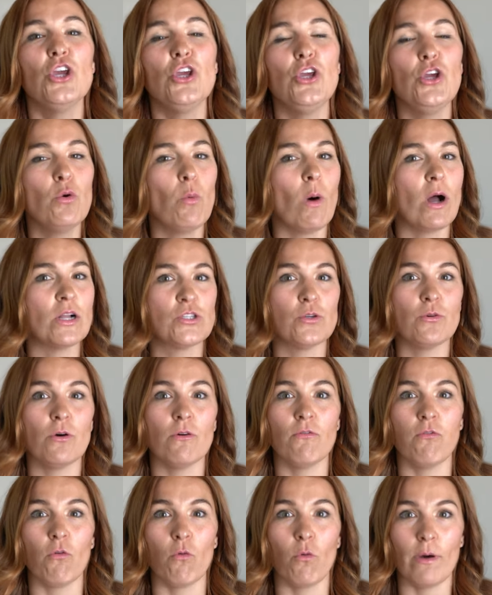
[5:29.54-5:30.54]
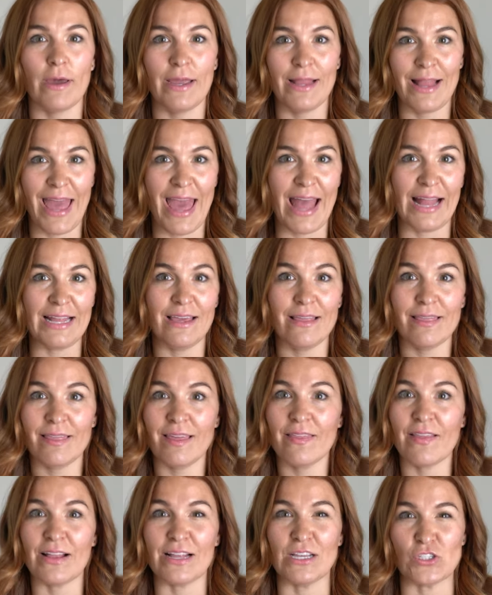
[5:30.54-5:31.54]
You want to avoid
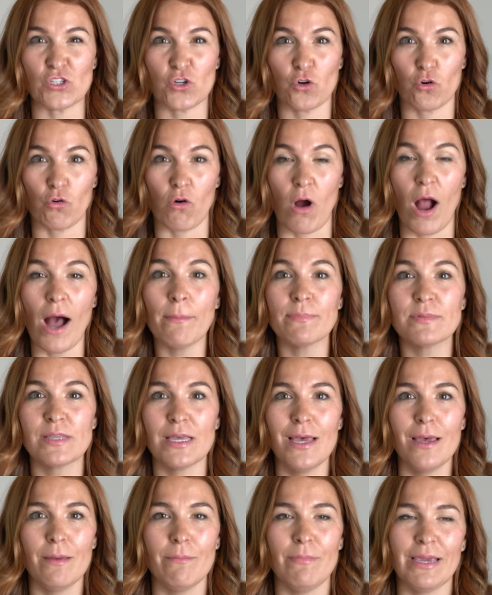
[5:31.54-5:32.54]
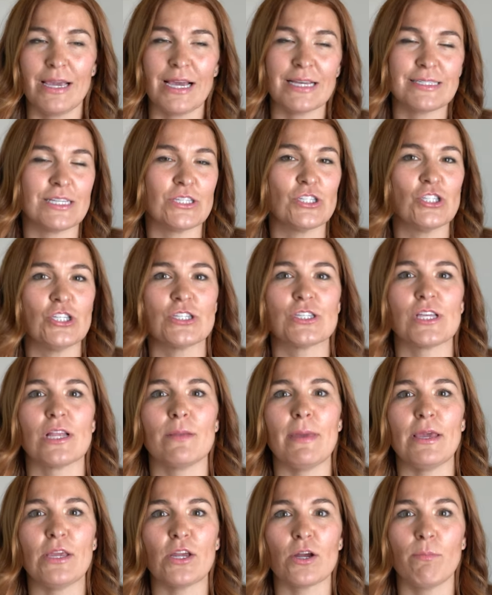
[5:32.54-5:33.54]
anything that is cropped because it's just gonna
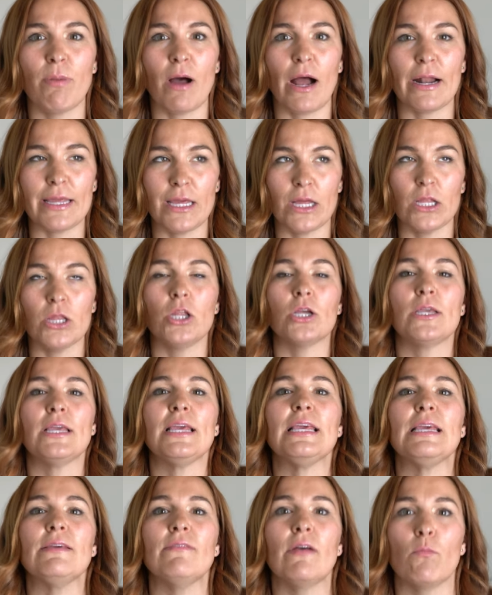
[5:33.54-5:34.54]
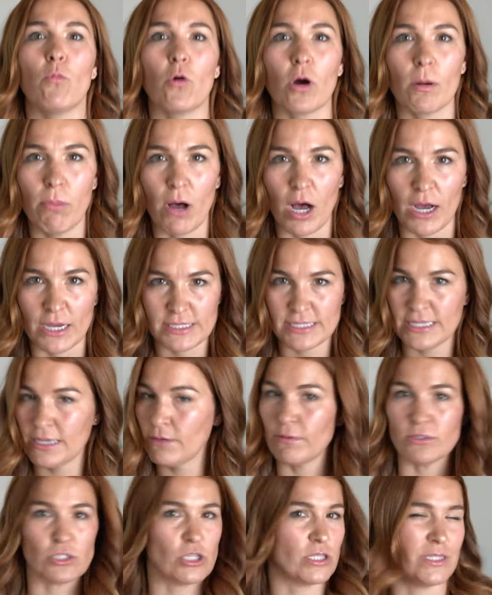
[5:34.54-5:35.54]
make your body look even more
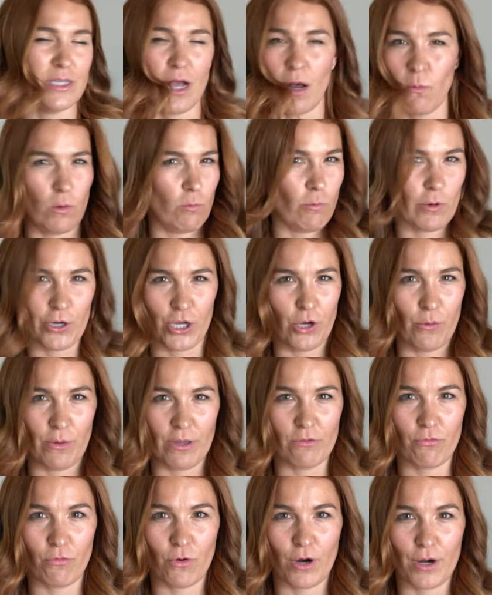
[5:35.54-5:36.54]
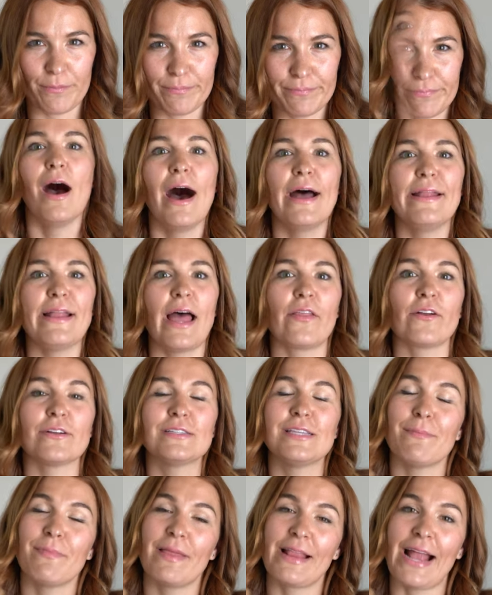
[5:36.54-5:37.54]
boxy, which is not what we're going for. Another
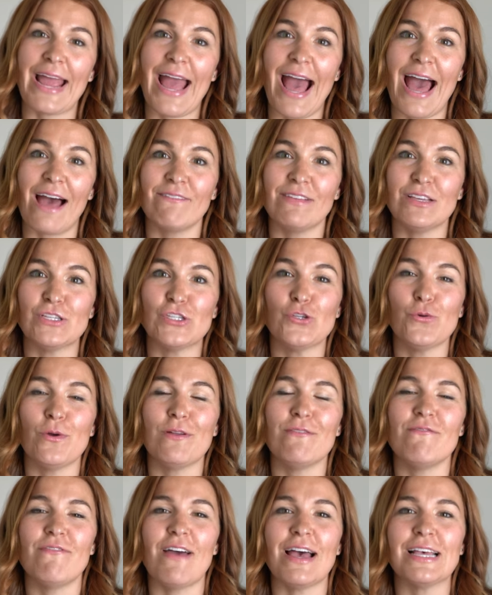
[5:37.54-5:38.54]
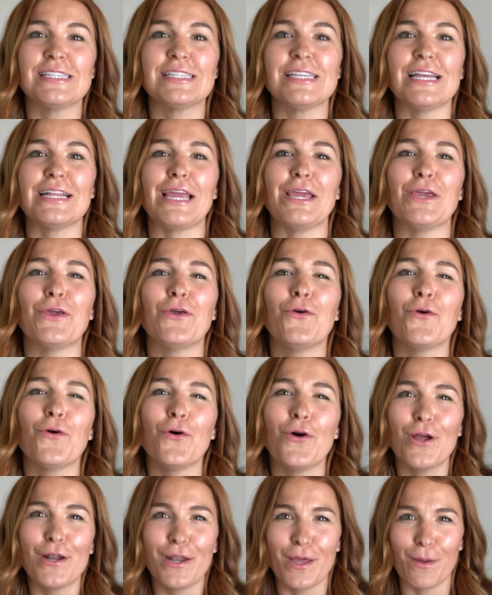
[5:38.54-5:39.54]
tip that I have is to invest in a
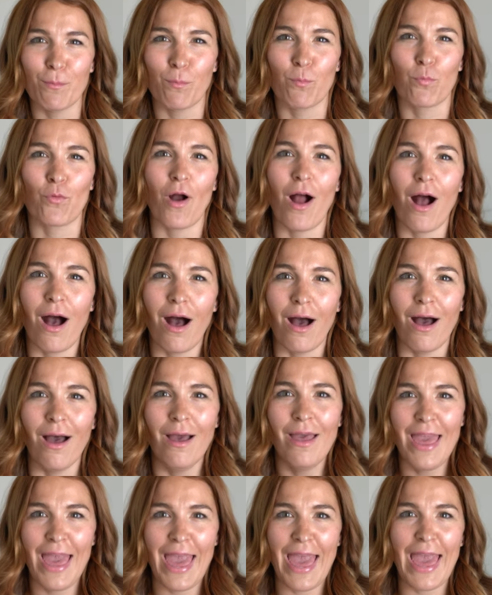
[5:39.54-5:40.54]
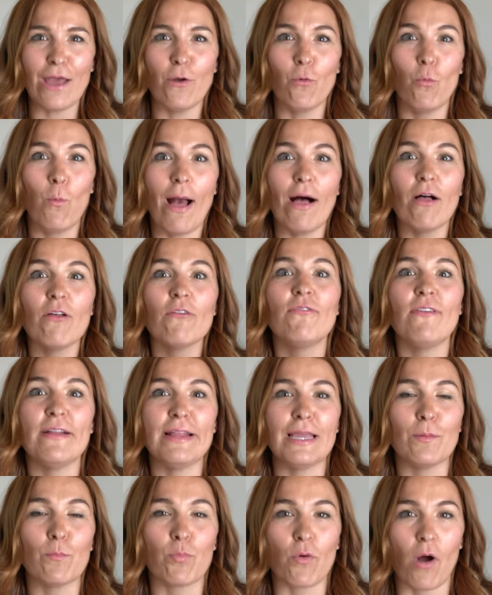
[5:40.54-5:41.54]
good bra. A
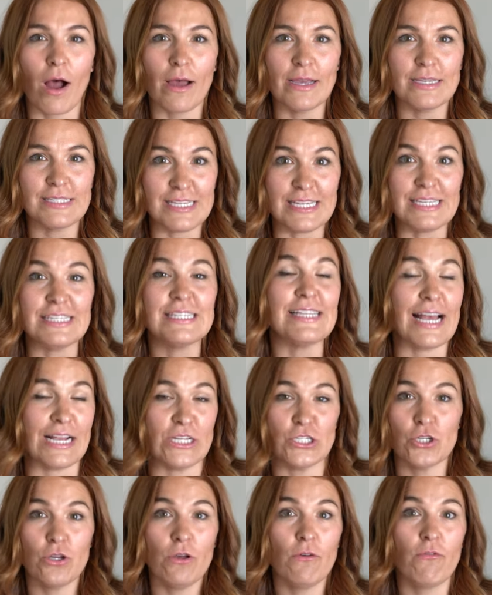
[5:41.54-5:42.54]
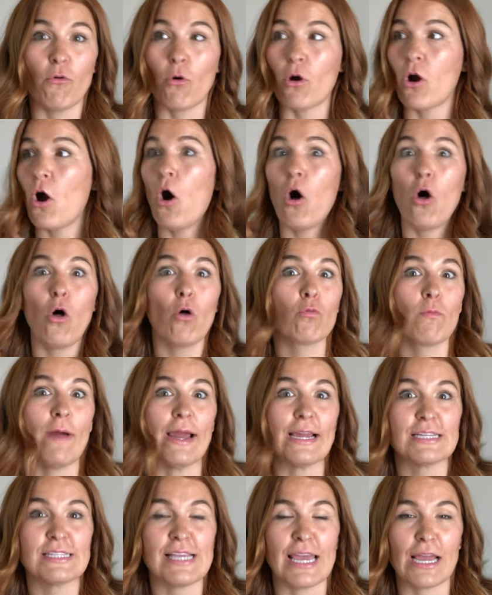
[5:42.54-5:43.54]
well-fitting bra is essential for all
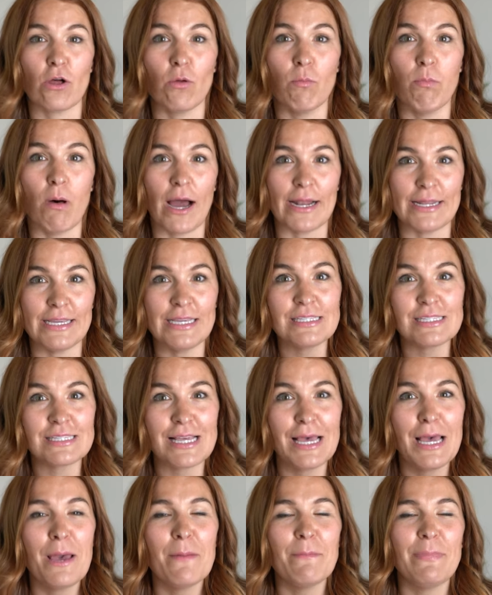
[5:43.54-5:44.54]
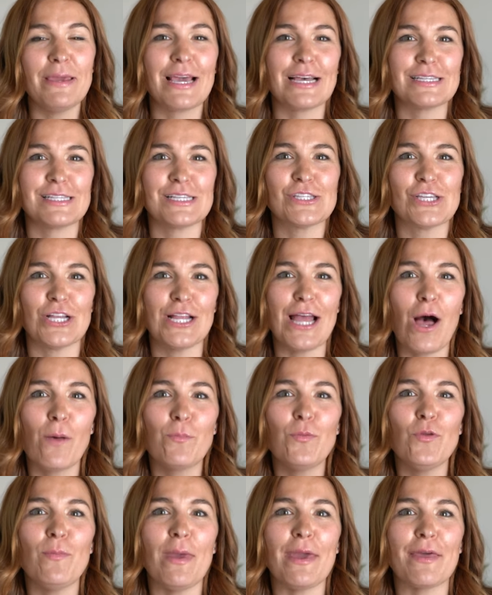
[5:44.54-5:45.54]
rectangle bodies because it's gonna
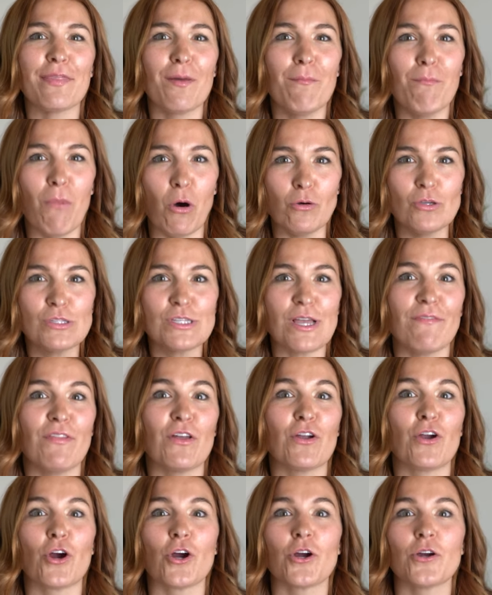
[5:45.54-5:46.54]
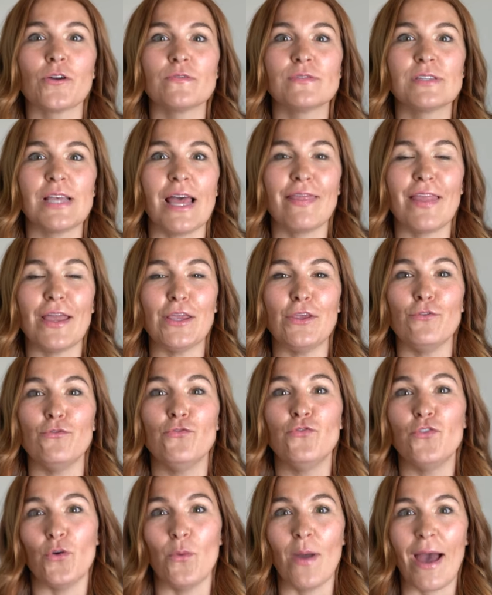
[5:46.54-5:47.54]
help you make the most of the curves that you
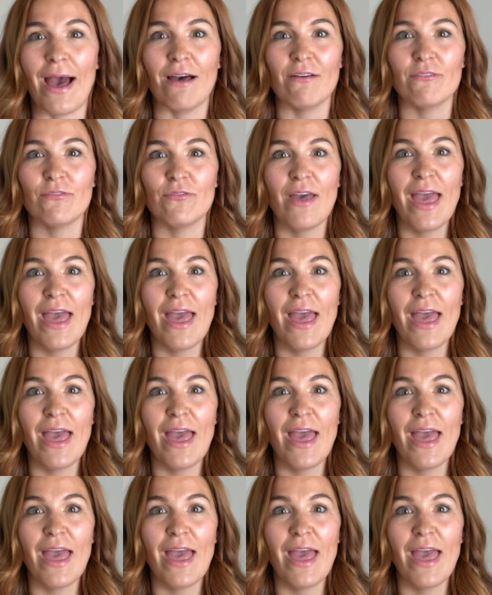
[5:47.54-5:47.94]
do have.